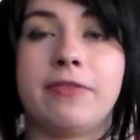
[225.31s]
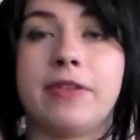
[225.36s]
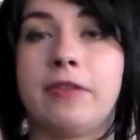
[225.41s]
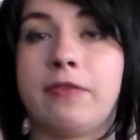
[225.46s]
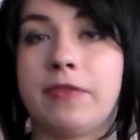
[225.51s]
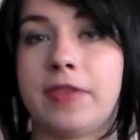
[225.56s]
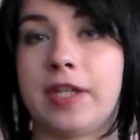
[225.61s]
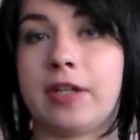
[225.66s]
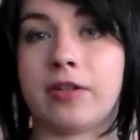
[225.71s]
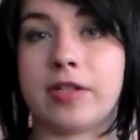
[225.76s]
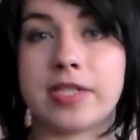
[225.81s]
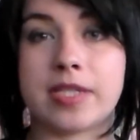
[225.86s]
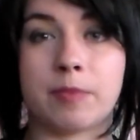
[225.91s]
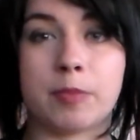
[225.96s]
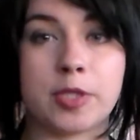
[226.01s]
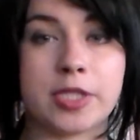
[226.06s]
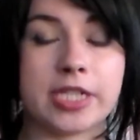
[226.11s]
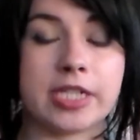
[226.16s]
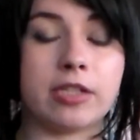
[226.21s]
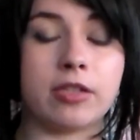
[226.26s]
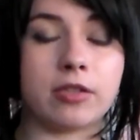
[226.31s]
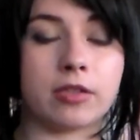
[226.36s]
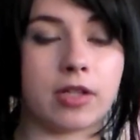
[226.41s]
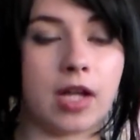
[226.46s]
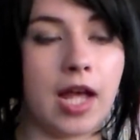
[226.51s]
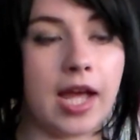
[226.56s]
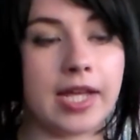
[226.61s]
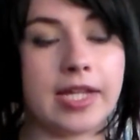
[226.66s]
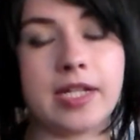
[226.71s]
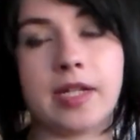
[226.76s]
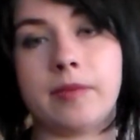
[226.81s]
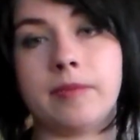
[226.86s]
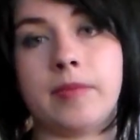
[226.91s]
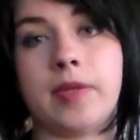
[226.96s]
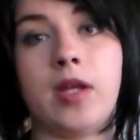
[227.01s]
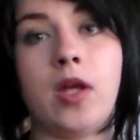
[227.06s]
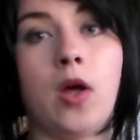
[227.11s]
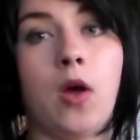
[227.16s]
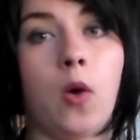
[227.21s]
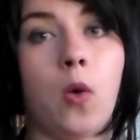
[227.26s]
If there is a particular item,
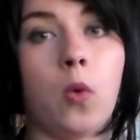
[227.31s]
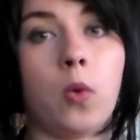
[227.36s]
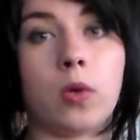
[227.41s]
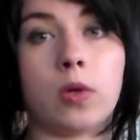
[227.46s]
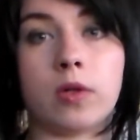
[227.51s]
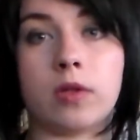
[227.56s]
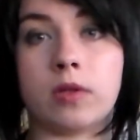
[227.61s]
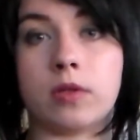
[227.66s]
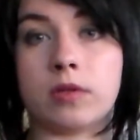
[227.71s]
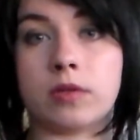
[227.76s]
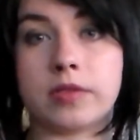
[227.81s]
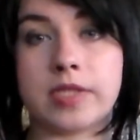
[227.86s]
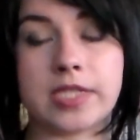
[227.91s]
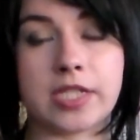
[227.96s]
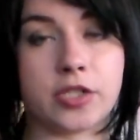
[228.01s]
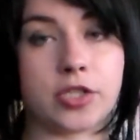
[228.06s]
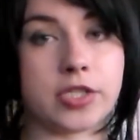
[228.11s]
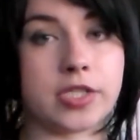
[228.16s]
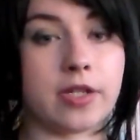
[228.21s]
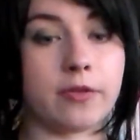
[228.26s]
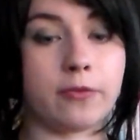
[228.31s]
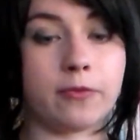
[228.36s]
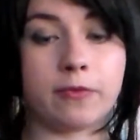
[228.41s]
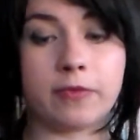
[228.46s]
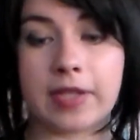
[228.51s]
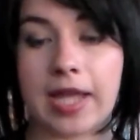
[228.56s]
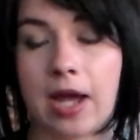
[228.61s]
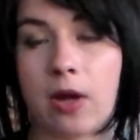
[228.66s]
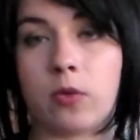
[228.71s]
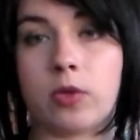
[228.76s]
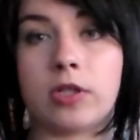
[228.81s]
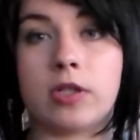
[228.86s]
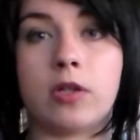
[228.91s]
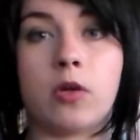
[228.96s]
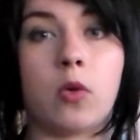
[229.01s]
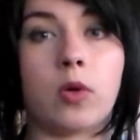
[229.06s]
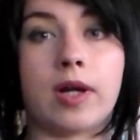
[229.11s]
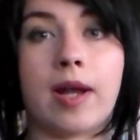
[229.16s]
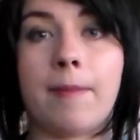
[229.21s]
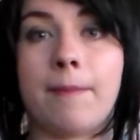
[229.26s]
or such as a flower
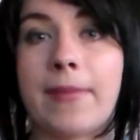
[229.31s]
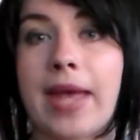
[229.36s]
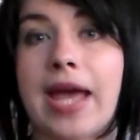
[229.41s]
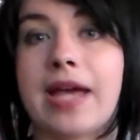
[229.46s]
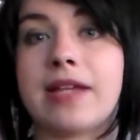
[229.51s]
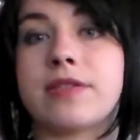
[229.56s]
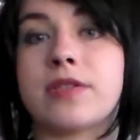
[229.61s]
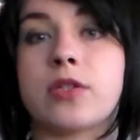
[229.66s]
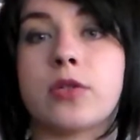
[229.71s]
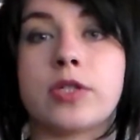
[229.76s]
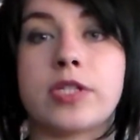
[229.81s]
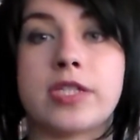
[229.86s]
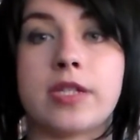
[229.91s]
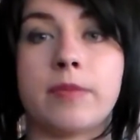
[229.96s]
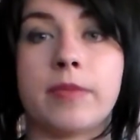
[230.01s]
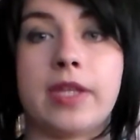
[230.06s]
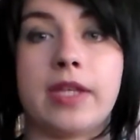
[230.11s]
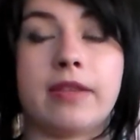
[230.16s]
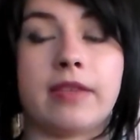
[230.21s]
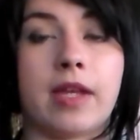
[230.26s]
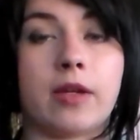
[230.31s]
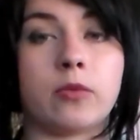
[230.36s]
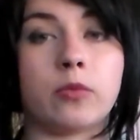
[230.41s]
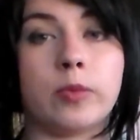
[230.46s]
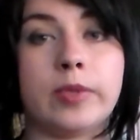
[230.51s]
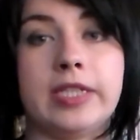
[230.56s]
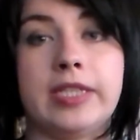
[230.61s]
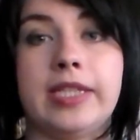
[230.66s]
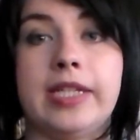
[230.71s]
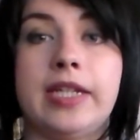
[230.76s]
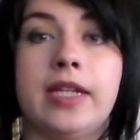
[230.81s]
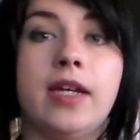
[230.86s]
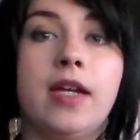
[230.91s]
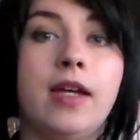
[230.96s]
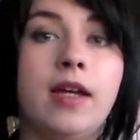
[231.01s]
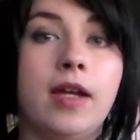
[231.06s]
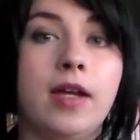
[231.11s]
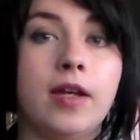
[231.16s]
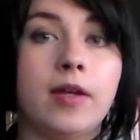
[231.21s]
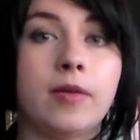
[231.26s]
or a mask or something that really
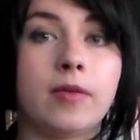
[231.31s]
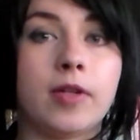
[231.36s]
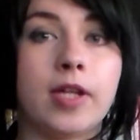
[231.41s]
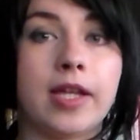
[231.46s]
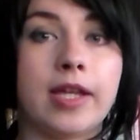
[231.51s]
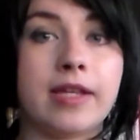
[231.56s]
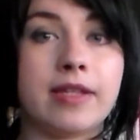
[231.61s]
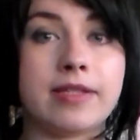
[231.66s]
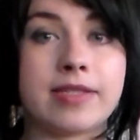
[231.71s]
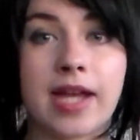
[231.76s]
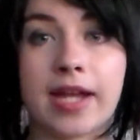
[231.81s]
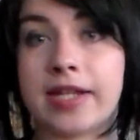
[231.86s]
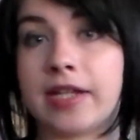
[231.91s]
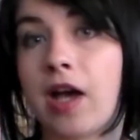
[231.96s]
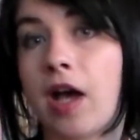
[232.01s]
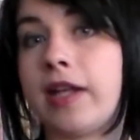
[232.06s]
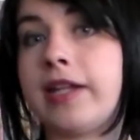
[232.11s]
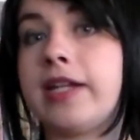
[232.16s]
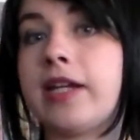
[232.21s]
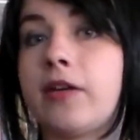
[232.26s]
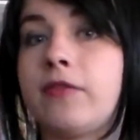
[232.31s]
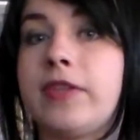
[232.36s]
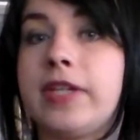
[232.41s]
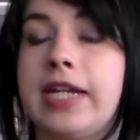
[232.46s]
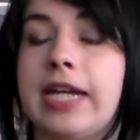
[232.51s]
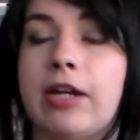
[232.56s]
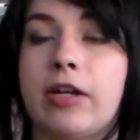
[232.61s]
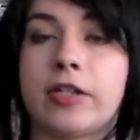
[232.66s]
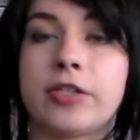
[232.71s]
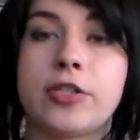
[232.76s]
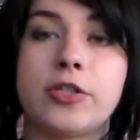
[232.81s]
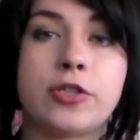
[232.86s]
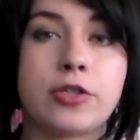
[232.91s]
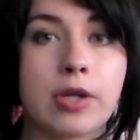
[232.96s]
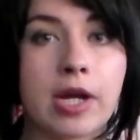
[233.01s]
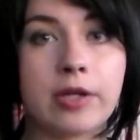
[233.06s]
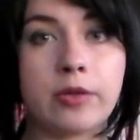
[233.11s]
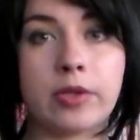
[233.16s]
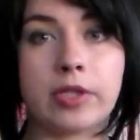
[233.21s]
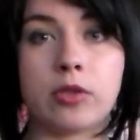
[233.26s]
is iconic of the character,
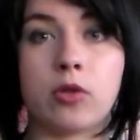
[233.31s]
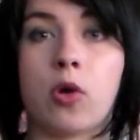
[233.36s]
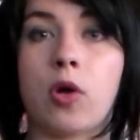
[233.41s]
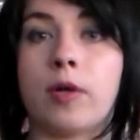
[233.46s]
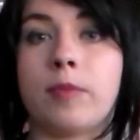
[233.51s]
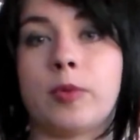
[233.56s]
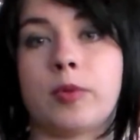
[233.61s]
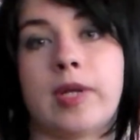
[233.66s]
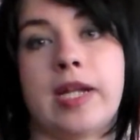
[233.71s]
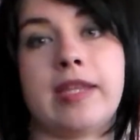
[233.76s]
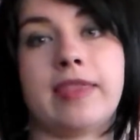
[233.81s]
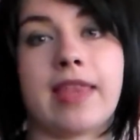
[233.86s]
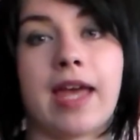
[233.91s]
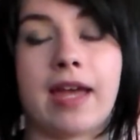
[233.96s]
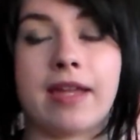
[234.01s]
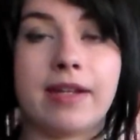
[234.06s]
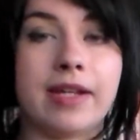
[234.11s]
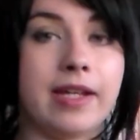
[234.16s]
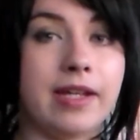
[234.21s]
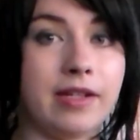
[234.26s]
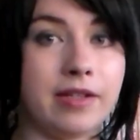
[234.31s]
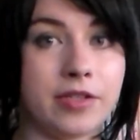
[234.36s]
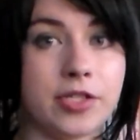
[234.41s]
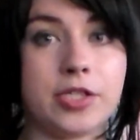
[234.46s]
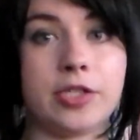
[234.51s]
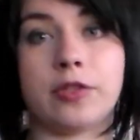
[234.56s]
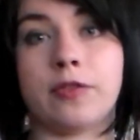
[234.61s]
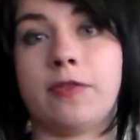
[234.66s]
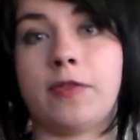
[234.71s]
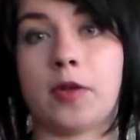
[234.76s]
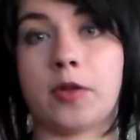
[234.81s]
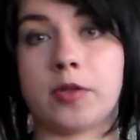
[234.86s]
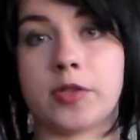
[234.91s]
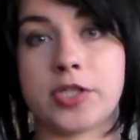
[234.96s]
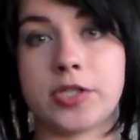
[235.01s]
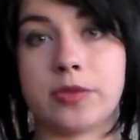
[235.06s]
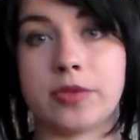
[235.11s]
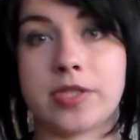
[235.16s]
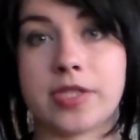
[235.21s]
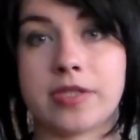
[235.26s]
try to incorporate that into your photo
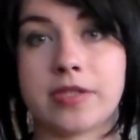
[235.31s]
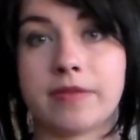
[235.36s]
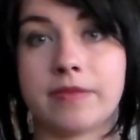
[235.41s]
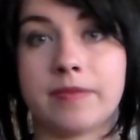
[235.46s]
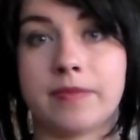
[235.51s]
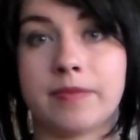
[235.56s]
shoots.